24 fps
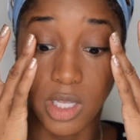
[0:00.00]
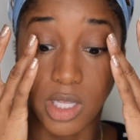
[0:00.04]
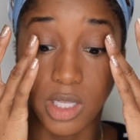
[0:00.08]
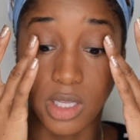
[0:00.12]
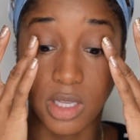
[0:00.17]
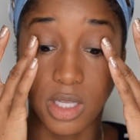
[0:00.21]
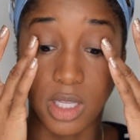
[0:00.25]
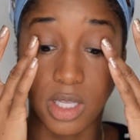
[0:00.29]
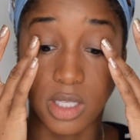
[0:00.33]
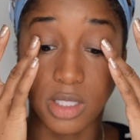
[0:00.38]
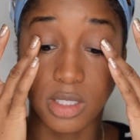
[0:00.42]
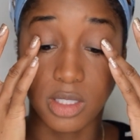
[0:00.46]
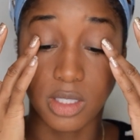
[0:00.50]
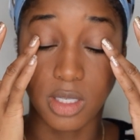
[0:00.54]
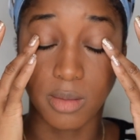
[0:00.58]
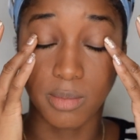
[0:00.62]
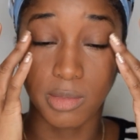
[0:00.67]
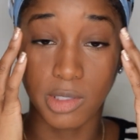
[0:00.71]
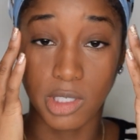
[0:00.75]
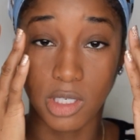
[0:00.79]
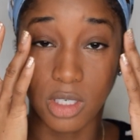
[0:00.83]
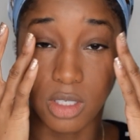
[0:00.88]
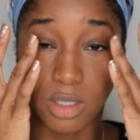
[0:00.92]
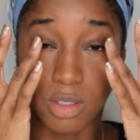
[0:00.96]
and then
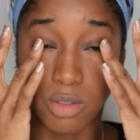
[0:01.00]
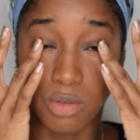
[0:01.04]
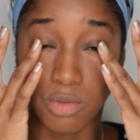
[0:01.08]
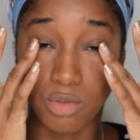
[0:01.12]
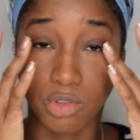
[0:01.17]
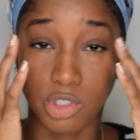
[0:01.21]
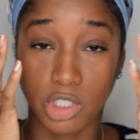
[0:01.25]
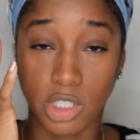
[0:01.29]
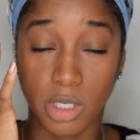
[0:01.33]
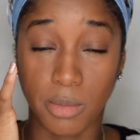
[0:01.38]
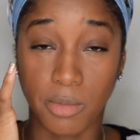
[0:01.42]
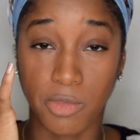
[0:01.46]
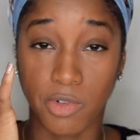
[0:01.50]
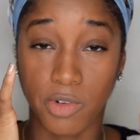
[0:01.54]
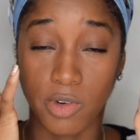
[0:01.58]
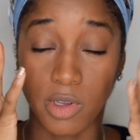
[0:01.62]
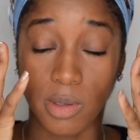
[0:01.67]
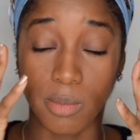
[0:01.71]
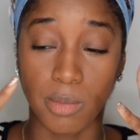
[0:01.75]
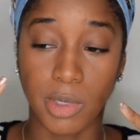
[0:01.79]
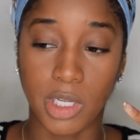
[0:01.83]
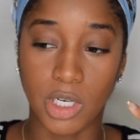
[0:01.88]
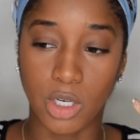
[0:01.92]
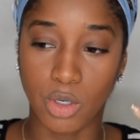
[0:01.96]
something a little
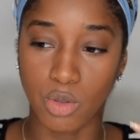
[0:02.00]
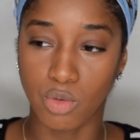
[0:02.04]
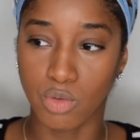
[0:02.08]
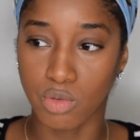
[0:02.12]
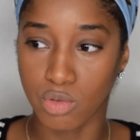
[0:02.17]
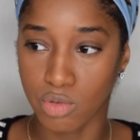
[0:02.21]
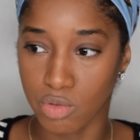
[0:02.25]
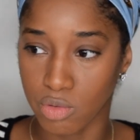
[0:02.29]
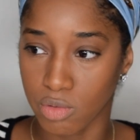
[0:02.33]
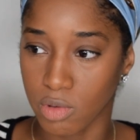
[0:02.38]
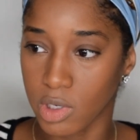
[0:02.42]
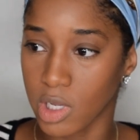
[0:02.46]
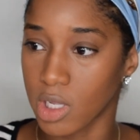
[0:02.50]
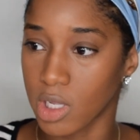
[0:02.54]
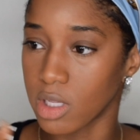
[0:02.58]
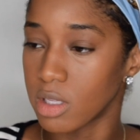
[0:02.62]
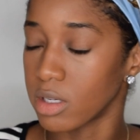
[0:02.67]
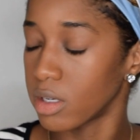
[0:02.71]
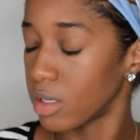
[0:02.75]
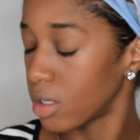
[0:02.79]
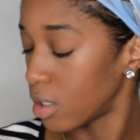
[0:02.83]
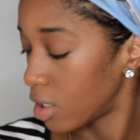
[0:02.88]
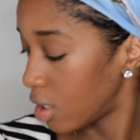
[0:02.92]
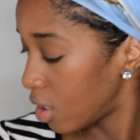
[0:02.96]
shimmery but a neutral
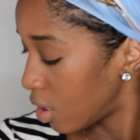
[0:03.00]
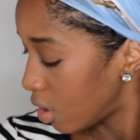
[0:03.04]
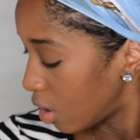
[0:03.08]
color.